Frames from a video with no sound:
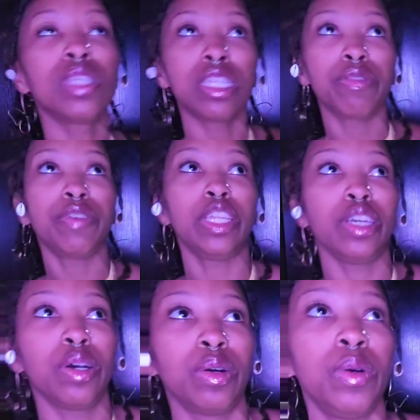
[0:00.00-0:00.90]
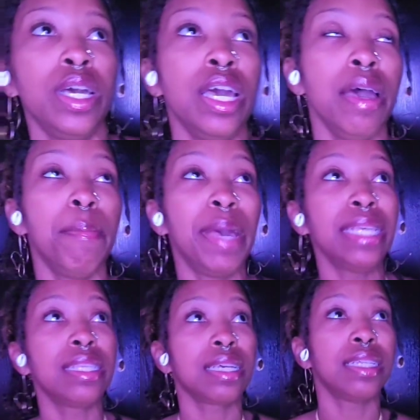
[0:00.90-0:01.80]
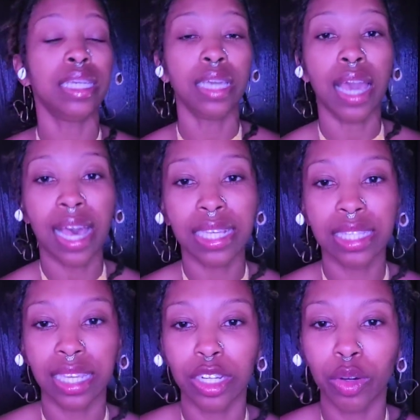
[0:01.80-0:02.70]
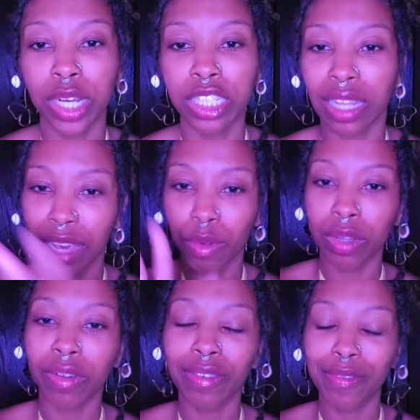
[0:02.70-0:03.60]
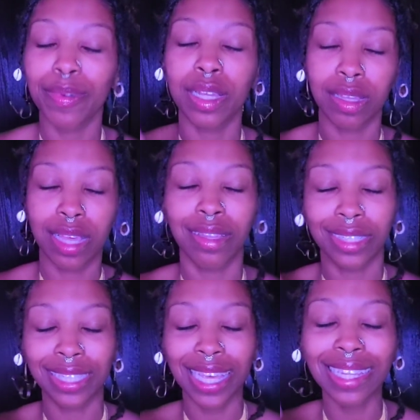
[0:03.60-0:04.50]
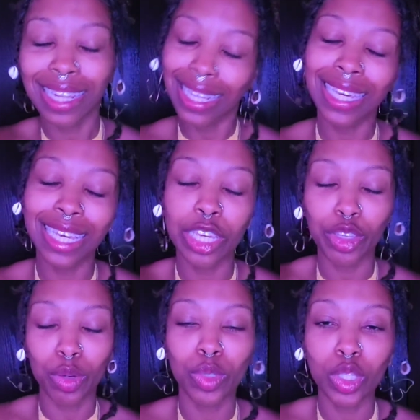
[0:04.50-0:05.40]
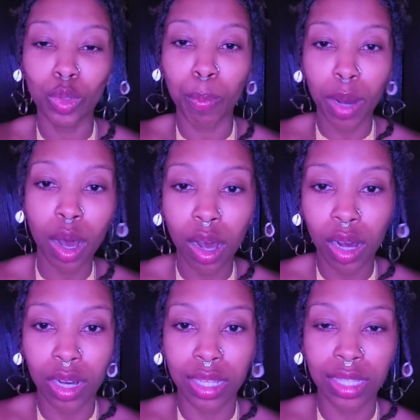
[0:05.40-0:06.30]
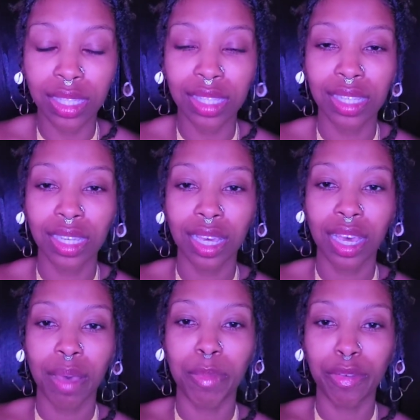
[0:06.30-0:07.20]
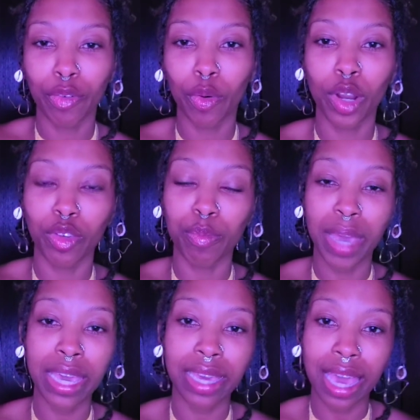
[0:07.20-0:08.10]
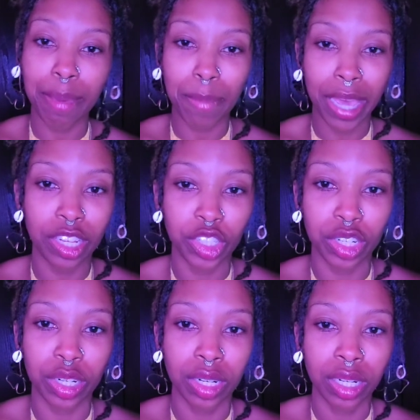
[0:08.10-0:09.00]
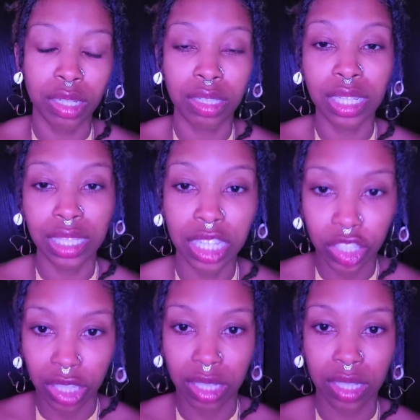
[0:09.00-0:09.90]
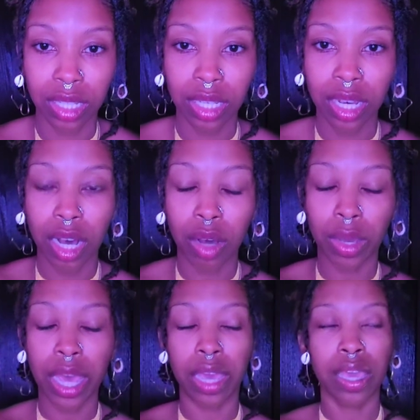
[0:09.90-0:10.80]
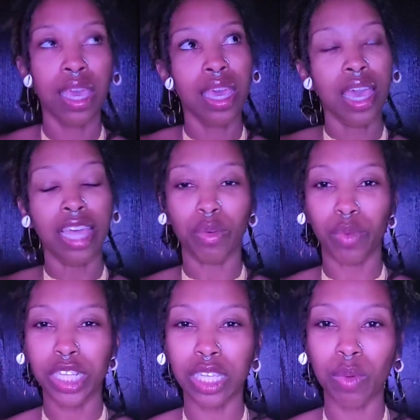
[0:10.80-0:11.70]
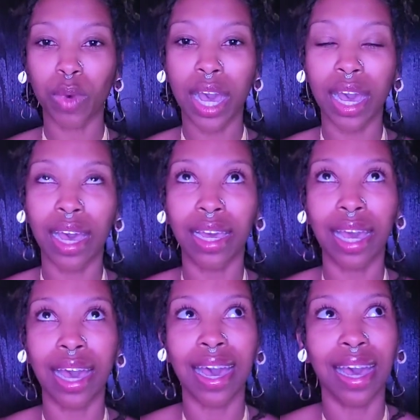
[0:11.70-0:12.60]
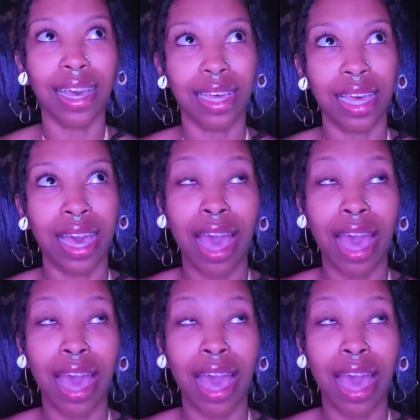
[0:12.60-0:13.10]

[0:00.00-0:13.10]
posted a video basically asking a question, like signaling you to pause before you make a major decision. Okay. And the reason why I